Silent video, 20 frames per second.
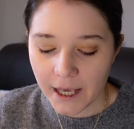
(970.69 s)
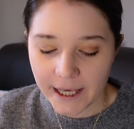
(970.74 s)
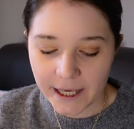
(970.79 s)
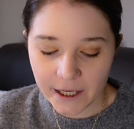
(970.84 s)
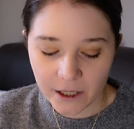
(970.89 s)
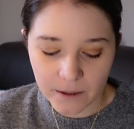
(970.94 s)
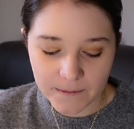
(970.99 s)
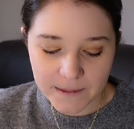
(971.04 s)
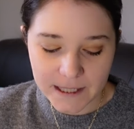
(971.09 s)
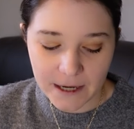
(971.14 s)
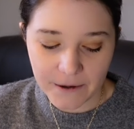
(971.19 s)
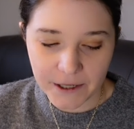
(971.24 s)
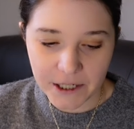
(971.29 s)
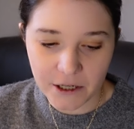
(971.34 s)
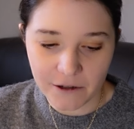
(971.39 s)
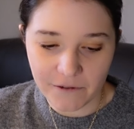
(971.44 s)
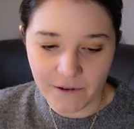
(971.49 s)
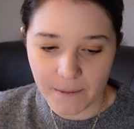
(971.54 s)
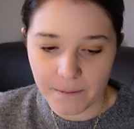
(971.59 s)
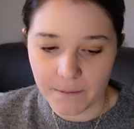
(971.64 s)
It comes out in
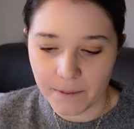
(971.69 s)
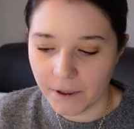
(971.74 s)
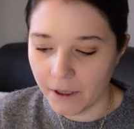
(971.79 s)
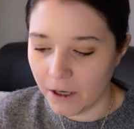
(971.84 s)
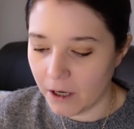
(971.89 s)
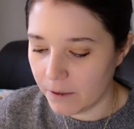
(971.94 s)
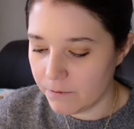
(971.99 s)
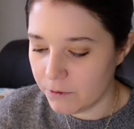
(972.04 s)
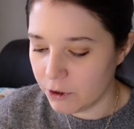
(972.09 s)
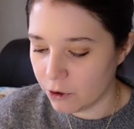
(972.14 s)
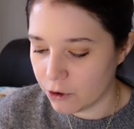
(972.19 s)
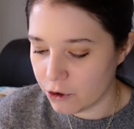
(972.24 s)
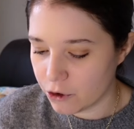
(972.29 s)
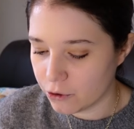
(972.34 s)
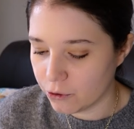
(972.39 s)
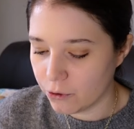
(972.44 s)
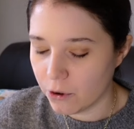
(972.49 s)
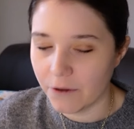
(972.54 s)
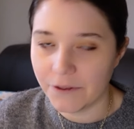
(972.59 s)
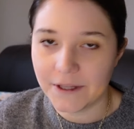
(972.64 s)
November, I'm not
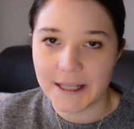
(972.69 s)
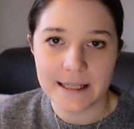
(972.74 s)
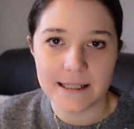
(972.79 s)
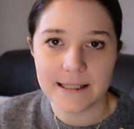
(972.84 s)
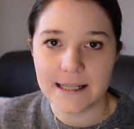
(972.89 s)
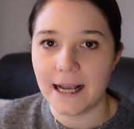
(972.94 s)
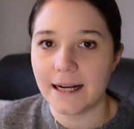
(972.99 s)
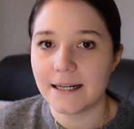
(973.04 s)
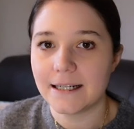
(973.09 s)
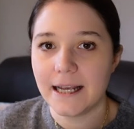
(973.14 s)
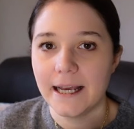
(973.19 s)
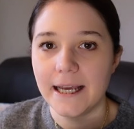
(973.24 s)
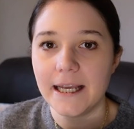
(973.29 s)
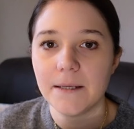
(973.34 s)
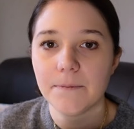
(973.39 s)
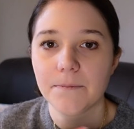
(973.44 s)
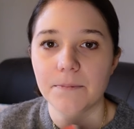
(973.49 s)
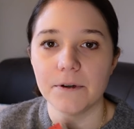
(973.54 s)
sure on the exact date,